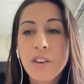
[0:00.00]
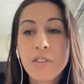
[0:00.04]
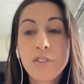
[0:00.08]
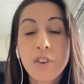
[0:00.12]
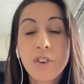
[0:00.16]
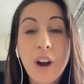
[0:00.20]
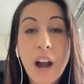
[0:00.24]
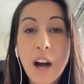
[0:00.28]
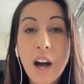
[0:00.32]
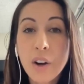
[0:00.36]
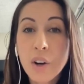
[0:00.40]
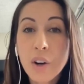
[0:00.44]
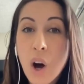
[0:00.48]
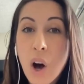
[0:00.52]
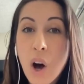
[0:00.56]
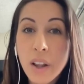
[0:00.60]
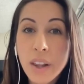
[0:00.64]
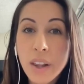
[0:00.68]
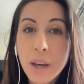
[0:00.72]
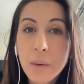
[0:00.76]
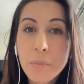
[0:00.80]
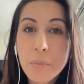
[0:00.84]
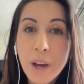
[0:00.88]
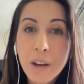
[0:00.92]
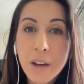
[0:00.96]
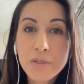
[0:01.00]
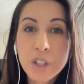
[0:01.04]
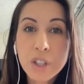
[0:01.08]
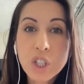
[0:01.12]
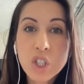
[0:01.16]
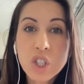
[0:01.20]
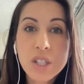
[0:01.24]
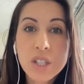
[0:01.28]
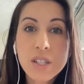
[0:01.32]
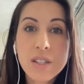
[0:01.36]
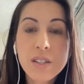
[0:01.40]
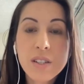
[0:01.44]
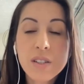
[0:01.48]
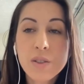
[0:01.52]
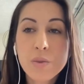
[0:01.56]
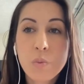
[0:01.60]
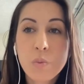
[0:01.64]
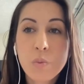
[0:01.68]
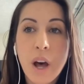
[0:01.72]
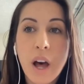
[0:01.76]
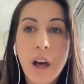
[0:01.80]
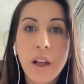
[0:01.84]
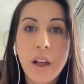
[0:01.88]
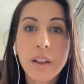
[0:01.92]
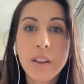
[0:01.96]
For alcoholic beverages as
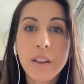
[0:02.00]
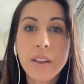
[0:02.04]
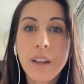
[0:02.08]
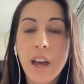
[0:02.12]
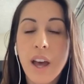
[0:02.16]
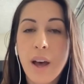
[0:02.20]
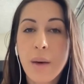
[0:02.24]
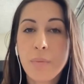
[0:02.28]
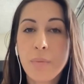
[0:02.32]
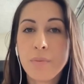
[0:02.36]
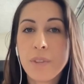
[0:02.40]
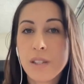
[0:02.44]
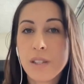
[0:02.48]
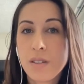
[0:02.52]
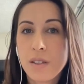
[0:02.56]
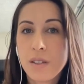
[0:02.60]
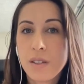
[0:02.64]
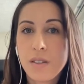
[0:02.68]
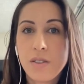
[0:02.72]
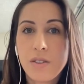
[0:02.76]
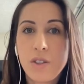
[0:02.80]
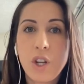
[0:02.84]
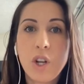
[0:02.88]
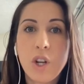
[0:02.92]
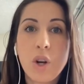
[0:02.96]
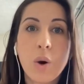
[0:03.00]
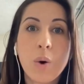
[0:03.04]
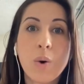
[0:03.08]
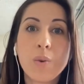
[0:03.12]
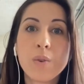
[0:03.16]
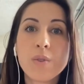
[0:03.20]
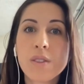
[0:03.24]
well, this is,